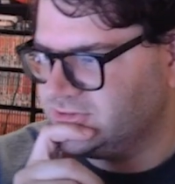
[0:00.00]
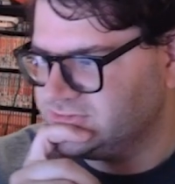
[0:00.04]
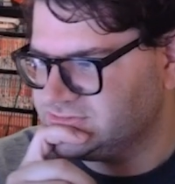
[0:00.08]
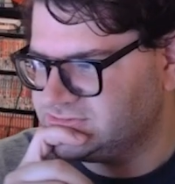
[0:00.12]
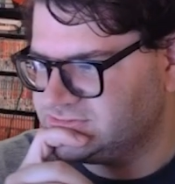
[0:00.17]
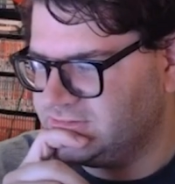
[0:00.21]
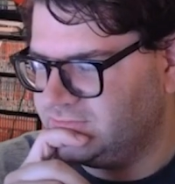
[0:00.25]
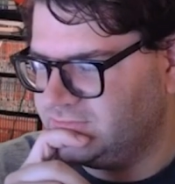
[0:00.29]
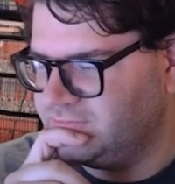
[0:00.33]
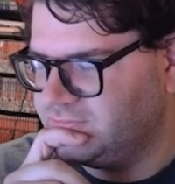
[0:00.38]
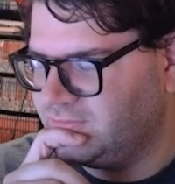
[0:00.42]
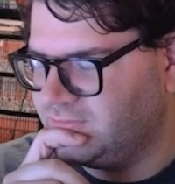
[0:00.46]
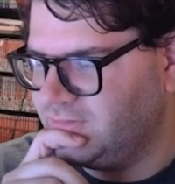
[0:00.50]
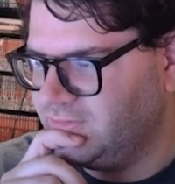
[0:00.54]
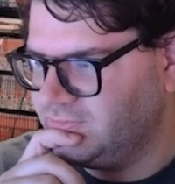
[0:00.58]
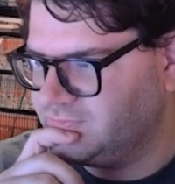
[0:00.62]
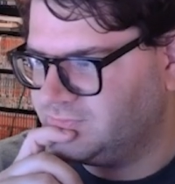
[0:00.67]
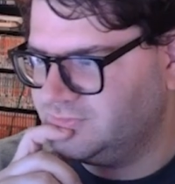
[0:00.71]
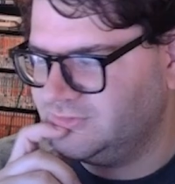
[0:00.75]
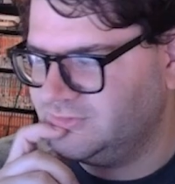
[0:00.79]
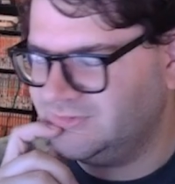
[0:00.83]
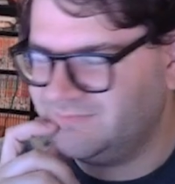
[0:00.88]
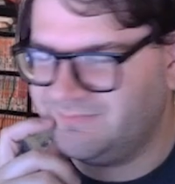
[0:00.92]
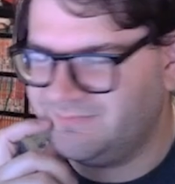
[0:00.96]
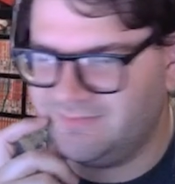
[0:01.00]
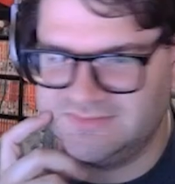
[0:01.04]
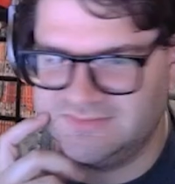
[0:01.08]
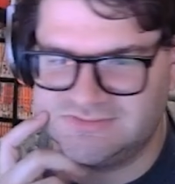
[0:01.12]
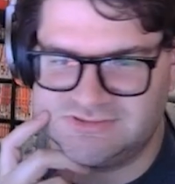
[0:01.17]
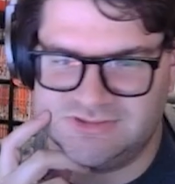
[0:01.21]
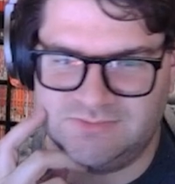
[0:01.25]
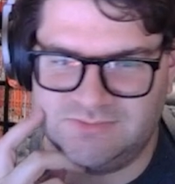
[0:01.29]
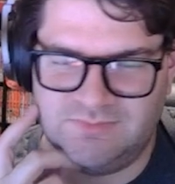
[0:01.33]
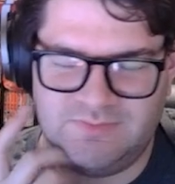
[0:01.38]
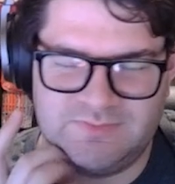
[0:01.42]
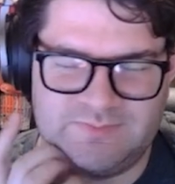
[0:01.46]
style cars, so you could probably
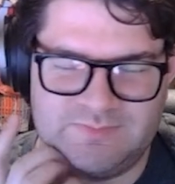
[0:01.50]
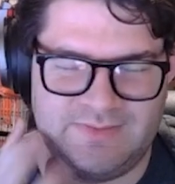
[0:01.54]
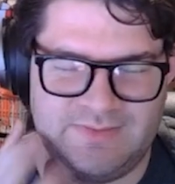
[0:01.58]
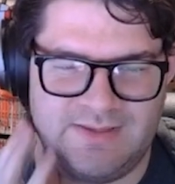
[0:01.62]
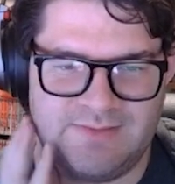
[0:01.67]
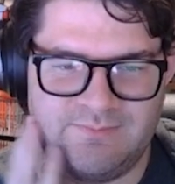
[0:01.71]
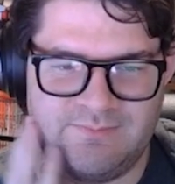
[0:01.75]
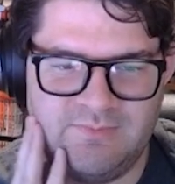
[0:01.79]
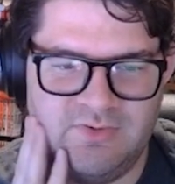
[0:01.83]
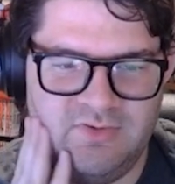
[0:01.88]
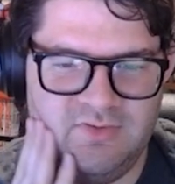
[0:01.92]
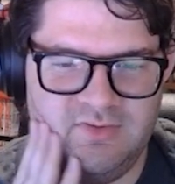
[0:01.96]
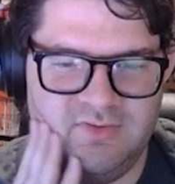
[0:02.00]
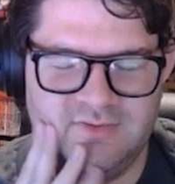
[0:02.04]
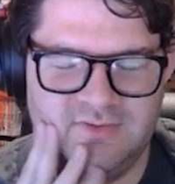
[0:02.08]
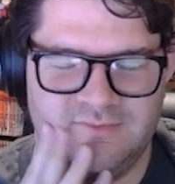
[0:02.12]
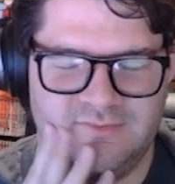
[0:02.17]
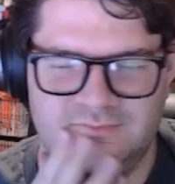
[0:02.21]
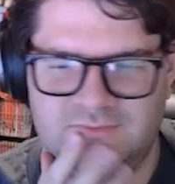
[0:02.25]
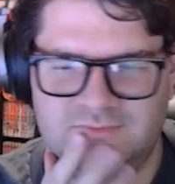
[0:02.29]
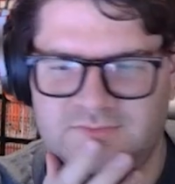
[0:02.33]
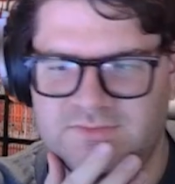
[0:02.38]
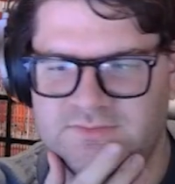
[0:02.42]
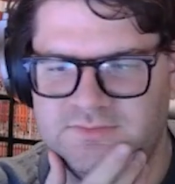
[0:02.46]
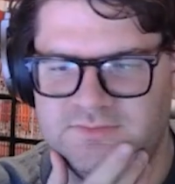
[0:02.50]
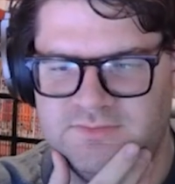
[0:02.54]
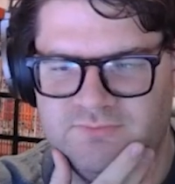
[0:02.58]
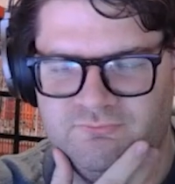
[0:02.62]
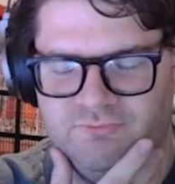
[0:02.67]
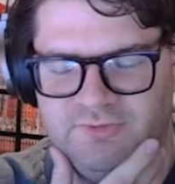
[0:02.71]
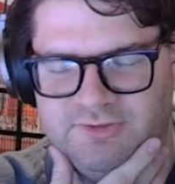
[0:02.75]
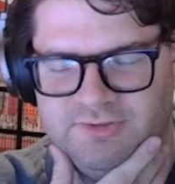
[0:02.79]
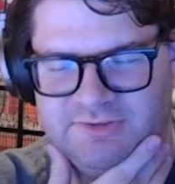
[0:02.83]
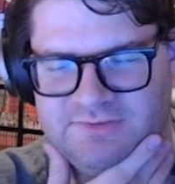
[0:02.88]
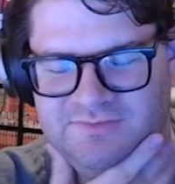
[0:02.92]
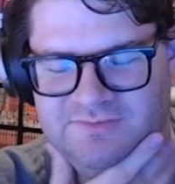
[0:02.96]
sell them on the black market
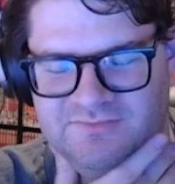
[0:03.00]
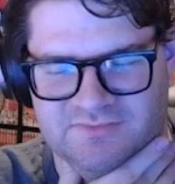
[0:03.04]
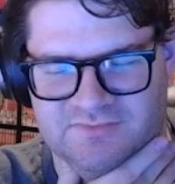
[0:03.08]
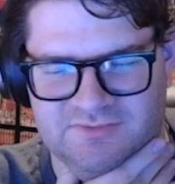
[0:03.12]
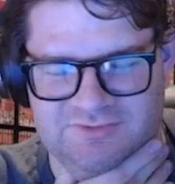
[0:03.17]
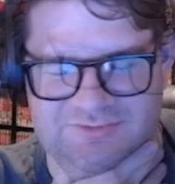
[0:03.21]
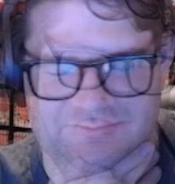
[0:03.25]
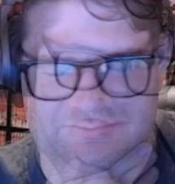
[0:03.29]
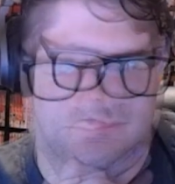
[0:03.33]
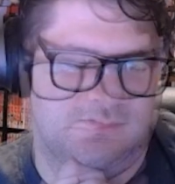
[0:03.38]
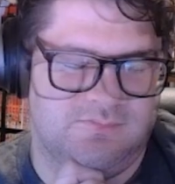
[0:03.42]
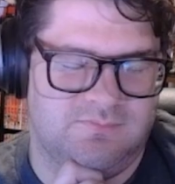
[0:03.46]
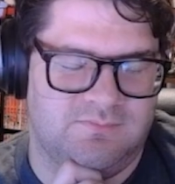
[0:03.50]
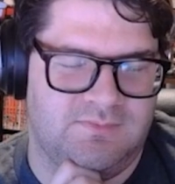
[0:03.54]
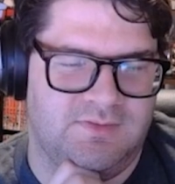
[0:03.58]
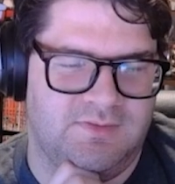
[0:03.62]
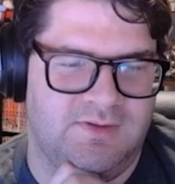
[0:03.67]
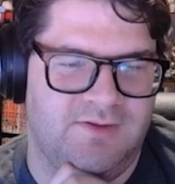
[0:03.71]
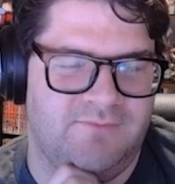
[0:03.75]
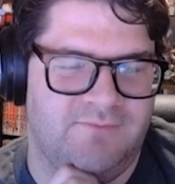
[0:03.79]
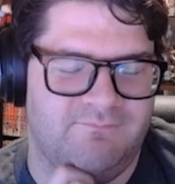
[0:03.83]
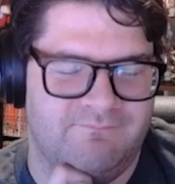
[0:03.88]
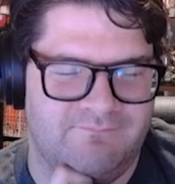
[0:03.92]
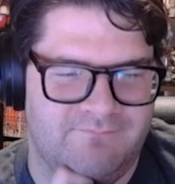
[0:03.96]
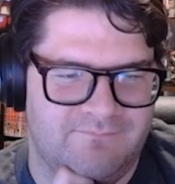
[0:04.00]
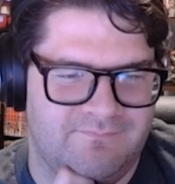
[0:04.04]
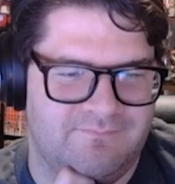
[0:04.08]
really easily. Yep.